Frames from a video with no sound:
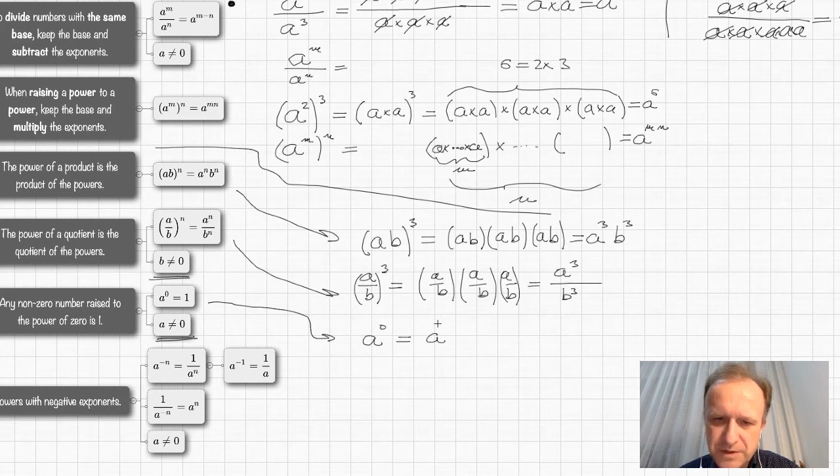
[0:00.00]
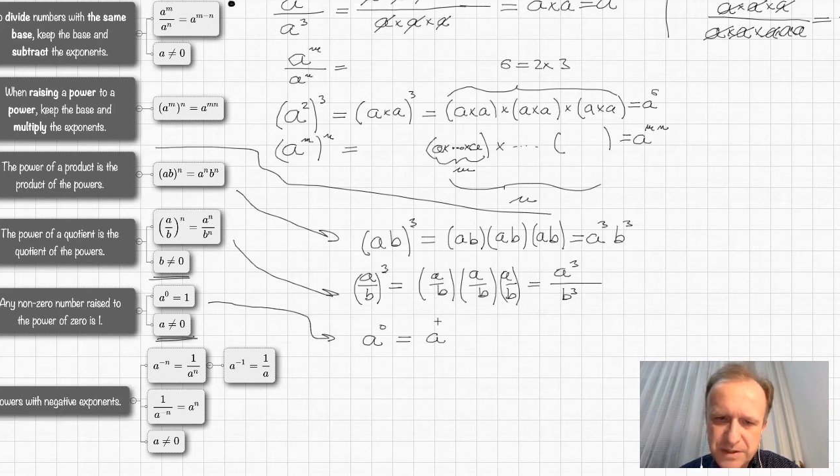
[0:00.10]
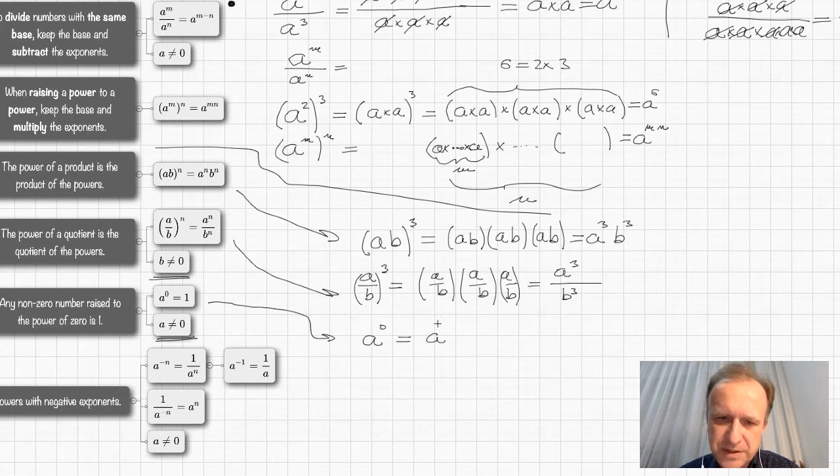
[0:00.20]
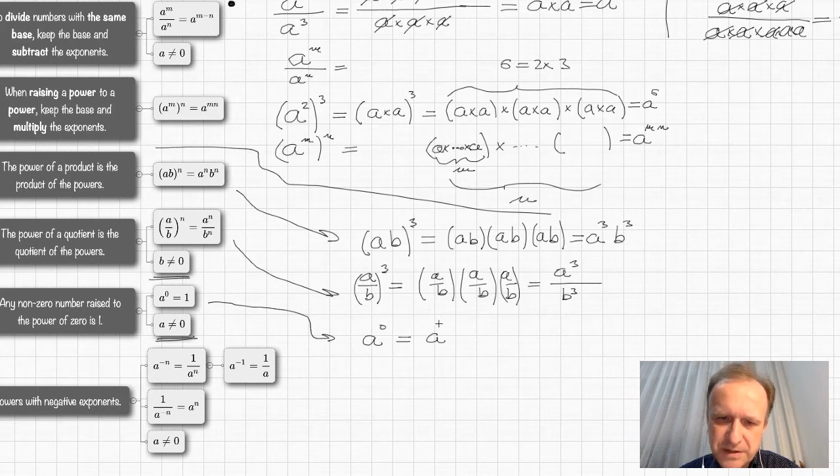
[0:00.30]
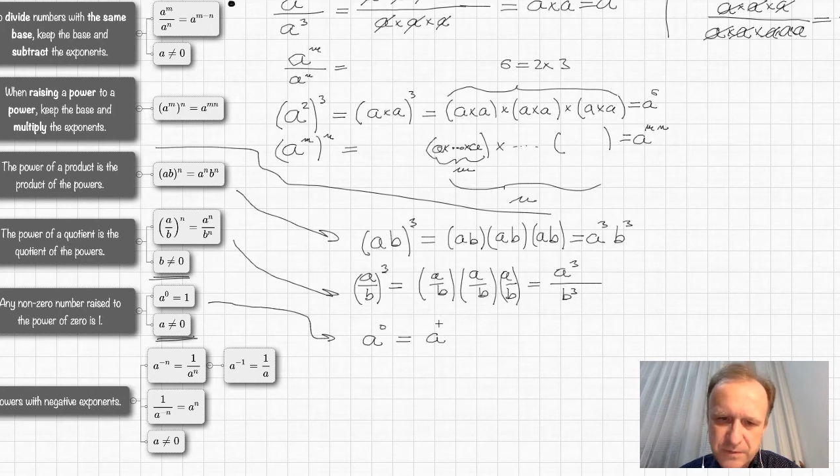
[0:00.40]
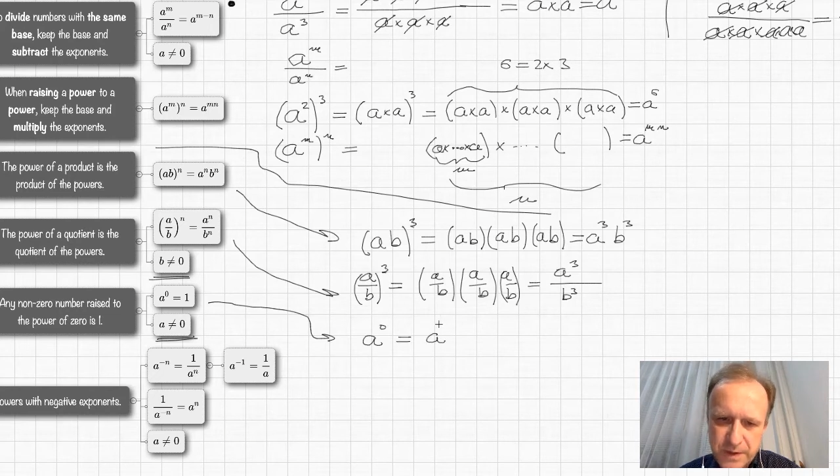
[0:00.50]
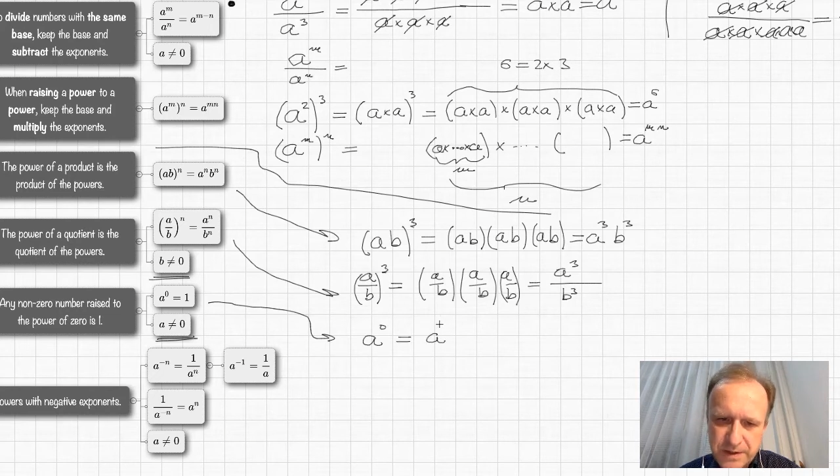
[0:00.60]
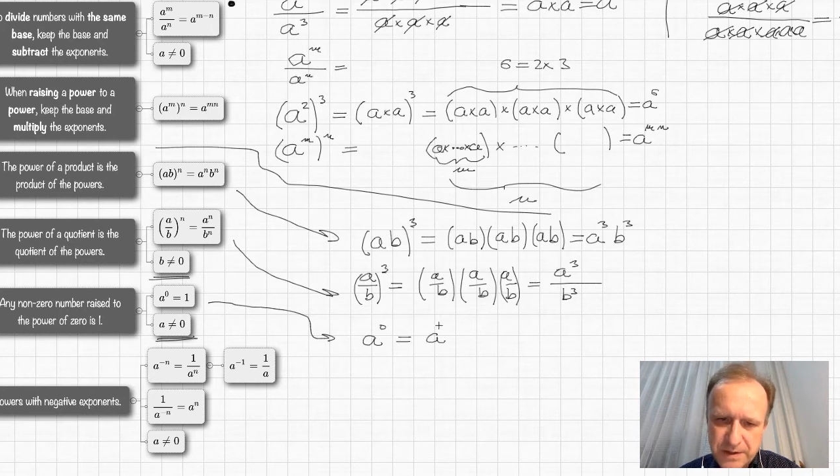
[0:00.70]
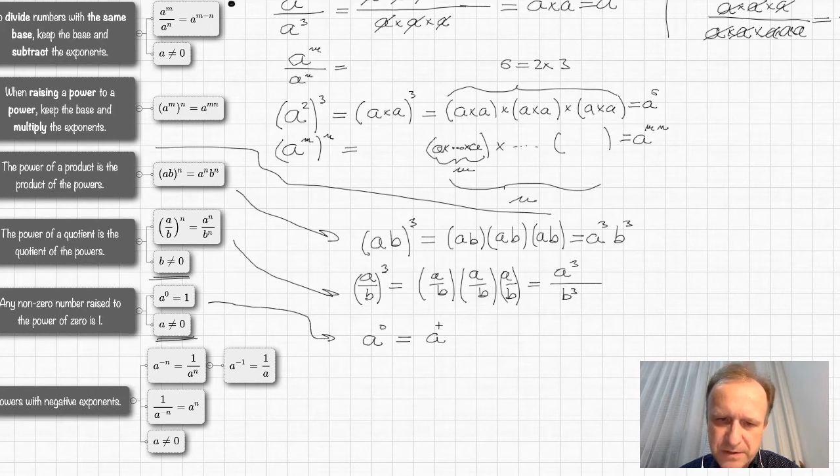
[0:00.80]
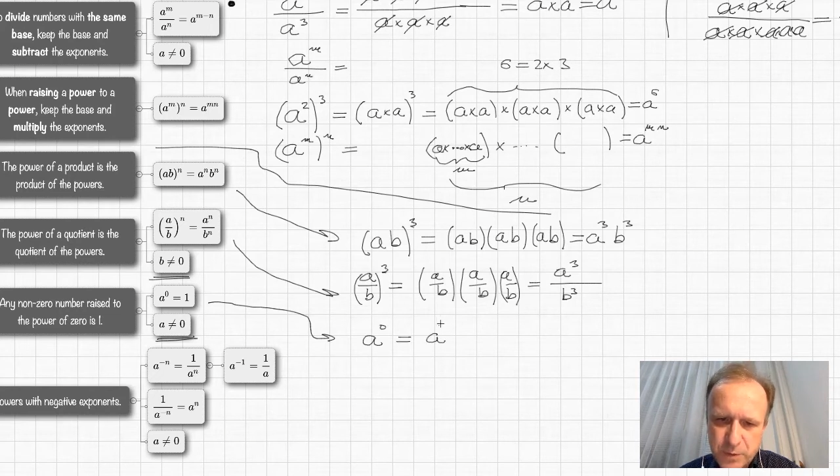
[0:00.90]
in a
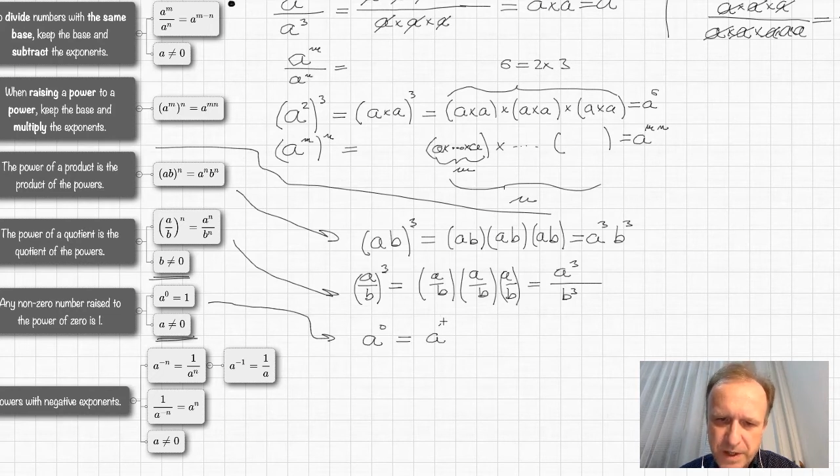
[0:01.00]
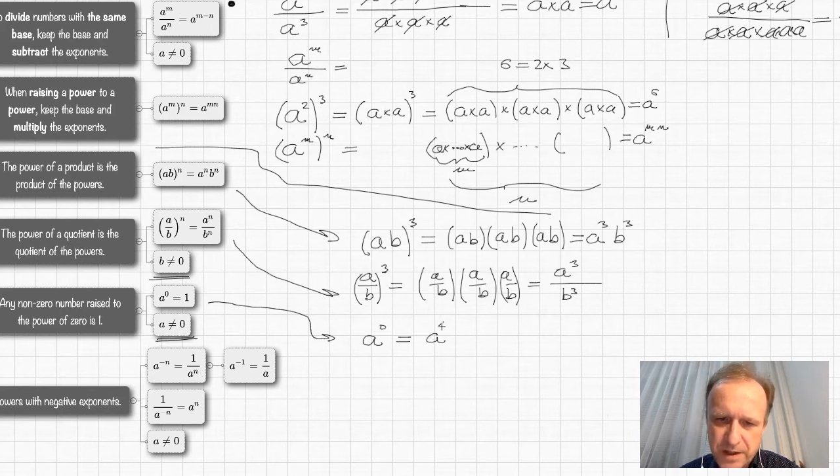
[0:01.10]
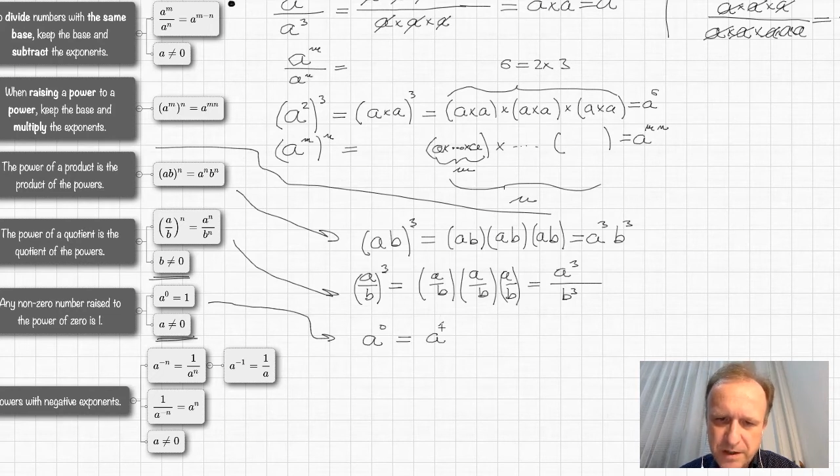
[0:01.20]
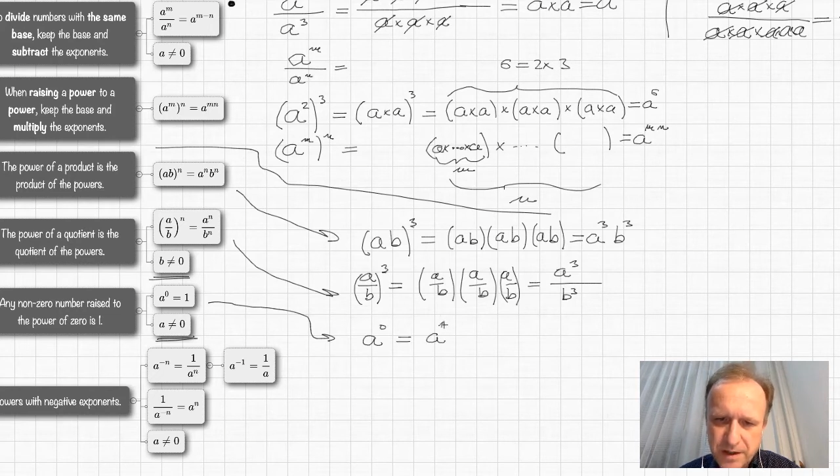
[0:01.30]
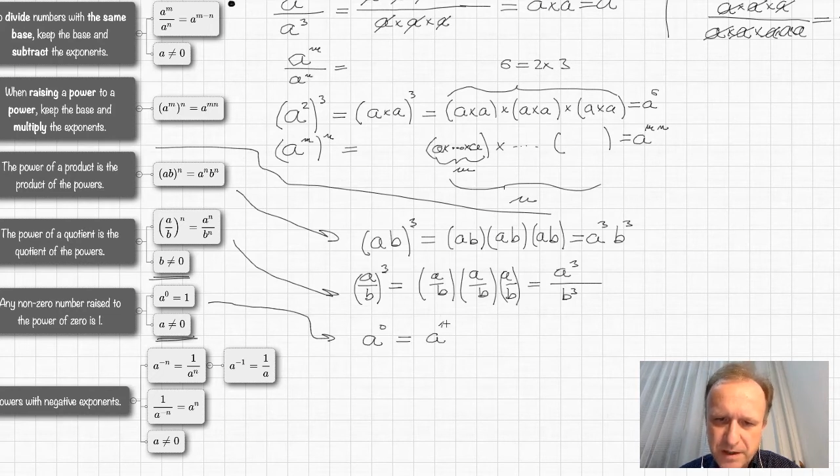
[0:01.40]
convenient way